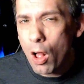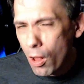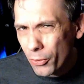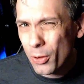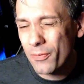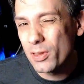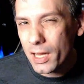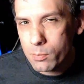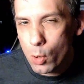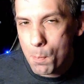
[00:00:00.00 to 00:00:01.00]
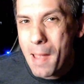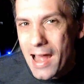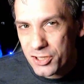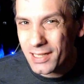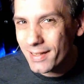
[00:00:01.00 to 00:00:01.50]
Also, if you'd like more
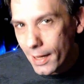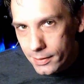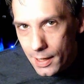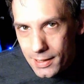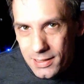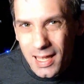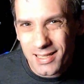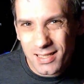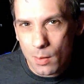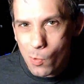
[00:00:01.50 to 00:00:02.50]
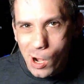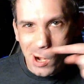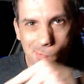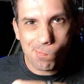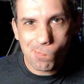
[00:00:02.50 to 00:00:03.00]
magic deck text, that's
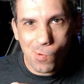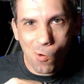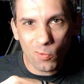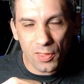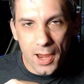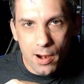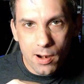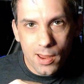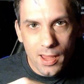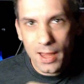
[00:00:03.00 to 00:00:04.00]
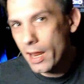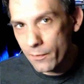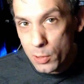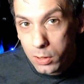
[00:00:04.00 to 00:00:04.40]
somewhere over there. And if you'd